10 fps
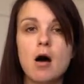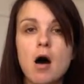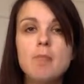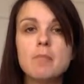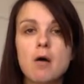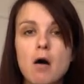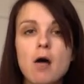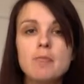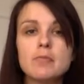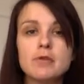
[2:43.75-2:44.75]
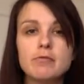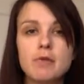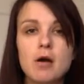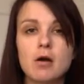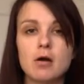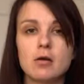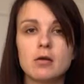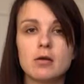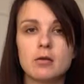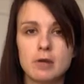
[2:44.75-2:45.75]
Hop, hop the frog,
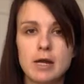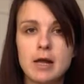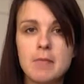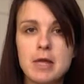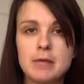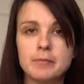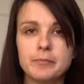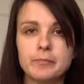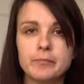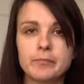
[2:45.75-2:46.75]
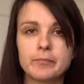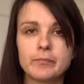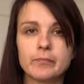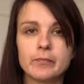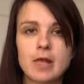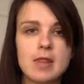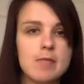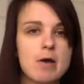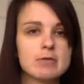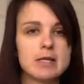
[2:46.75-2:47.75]
could I come in? And the
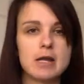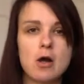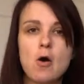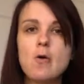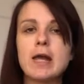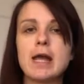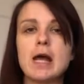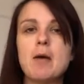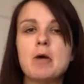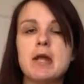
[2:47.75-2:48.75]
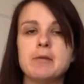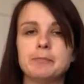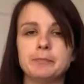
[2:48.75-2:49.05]
mouse said, Okay, come on in.